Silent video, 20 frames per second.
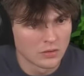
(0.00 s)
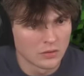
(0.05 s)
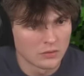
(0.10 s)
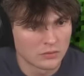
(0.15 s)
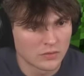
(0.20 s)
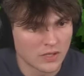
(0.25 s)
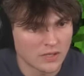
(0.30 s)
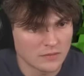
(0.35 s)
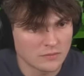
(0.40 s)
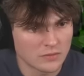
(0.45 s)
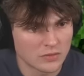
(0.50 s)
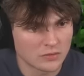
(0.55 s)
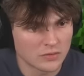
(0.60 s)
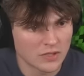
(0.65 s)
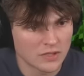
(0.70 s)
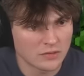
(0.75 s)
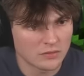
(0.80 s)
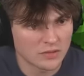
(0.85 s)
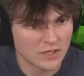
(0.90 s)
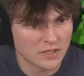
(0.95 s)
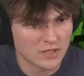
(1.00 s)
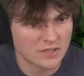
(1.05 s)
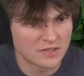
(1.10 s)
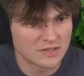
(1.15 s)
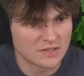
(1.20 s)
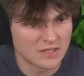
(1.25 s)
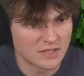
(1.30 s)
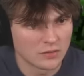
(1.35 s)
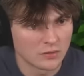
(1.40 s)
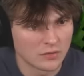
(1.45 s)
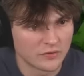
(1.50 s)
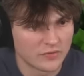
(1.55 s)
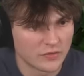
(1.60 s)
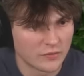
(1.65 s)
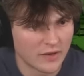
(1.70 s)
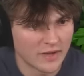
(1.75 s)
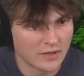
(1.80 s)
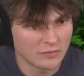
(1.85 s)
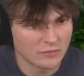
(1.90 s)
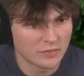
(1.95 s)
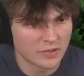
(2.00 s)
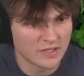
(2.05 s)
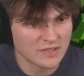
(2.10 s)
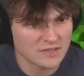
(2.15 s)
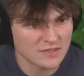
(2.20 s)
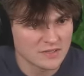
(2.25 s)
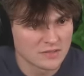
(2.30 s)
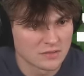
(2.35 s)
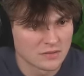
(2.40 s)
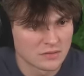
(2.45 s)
Okay, okay, okay. I need to kill all of you now, please.